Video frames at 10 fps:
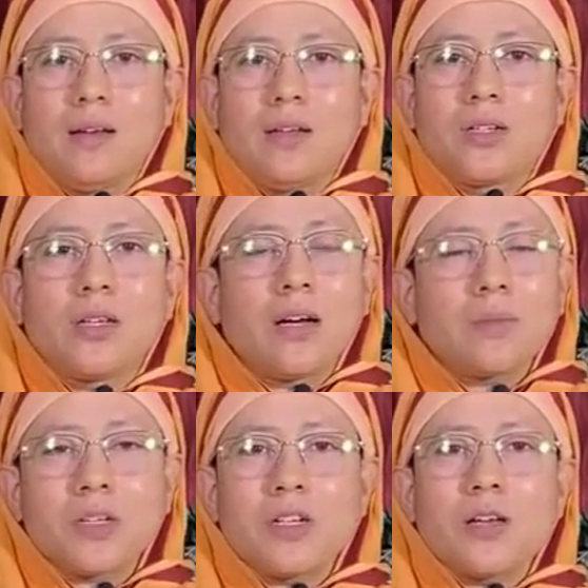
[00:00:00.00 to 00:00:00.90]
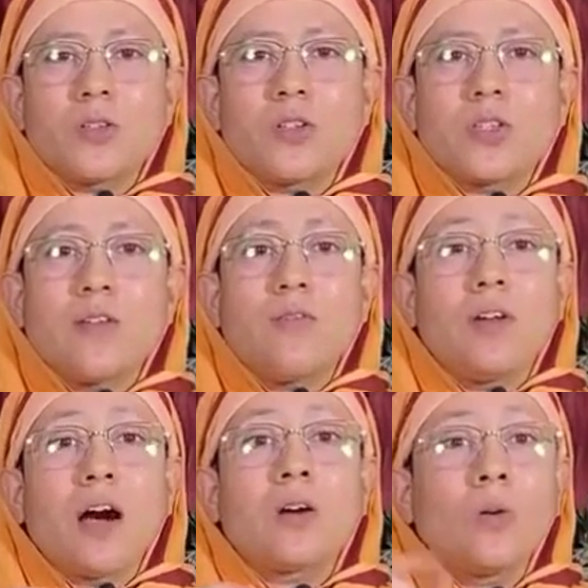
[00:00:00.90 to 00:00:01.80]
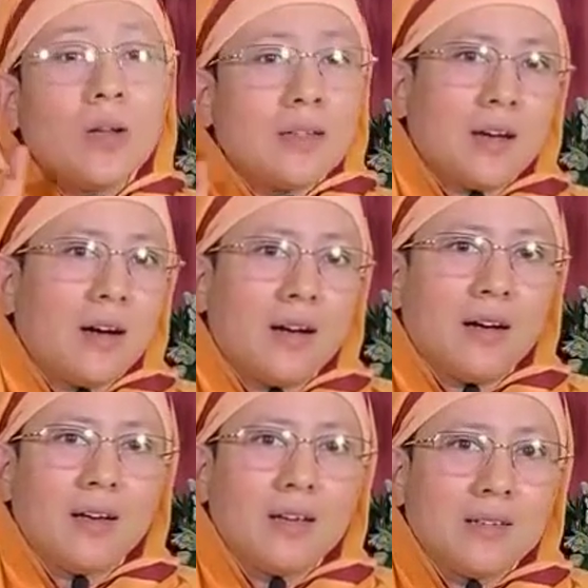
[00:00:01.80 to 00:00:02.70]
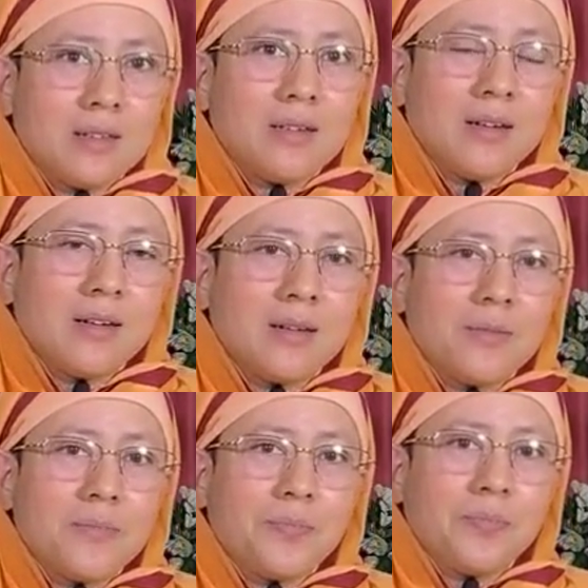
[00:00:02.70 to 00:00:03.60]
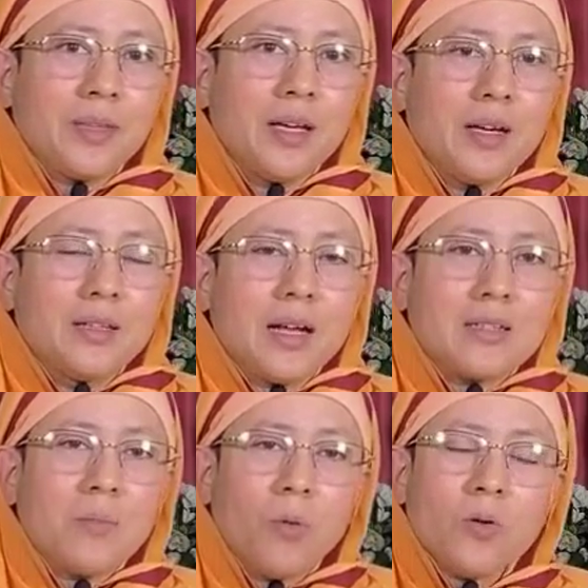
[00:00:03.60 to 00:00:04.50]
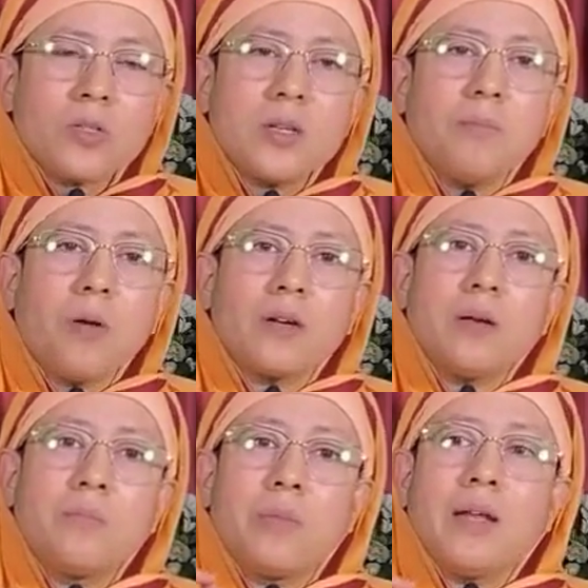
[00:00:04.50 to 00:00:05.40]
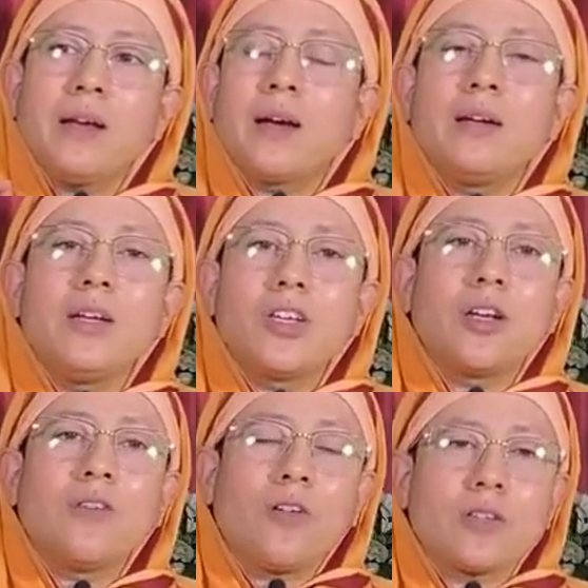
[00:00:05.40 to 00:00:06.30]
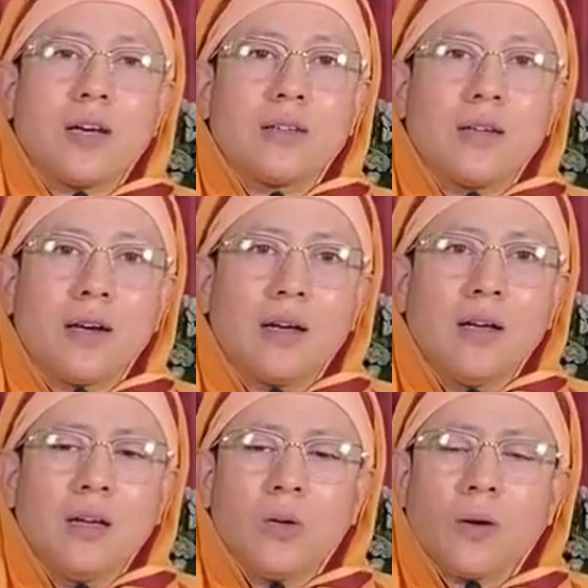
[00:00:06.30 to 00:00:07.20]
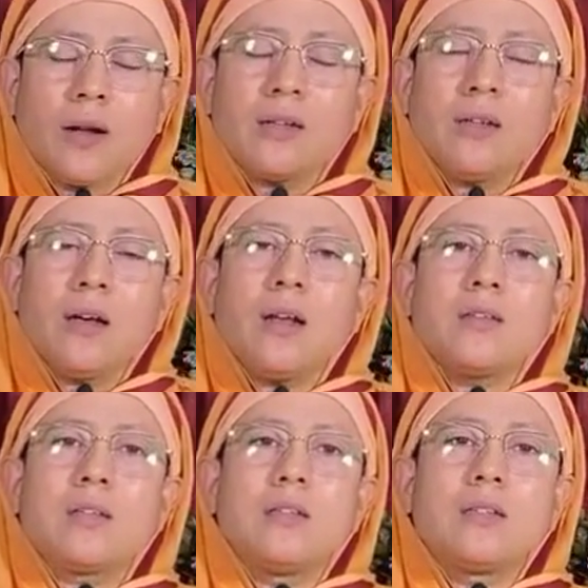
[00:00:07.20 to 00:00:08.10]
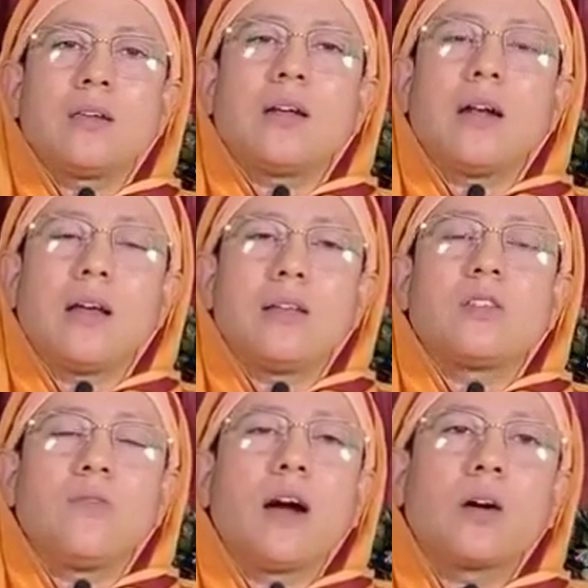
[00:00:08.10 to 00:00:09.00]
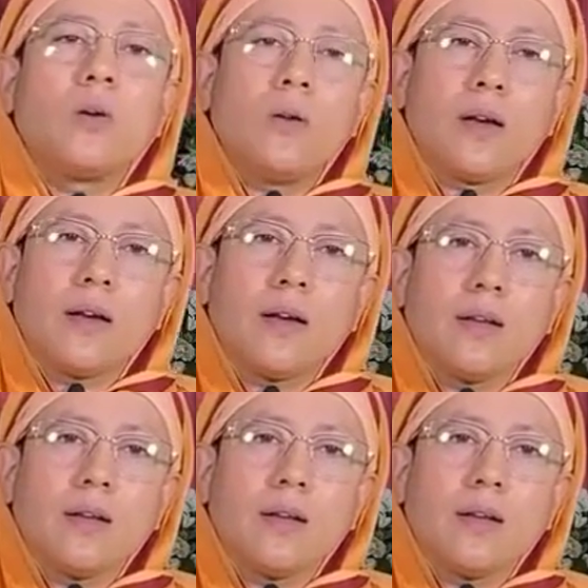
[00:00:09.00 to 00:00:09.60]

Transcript: Sri Ramakrishna used to say vyakulata, isn't it? That's the most important precondition for sadhana. You are utterly sincere and hence vyakul.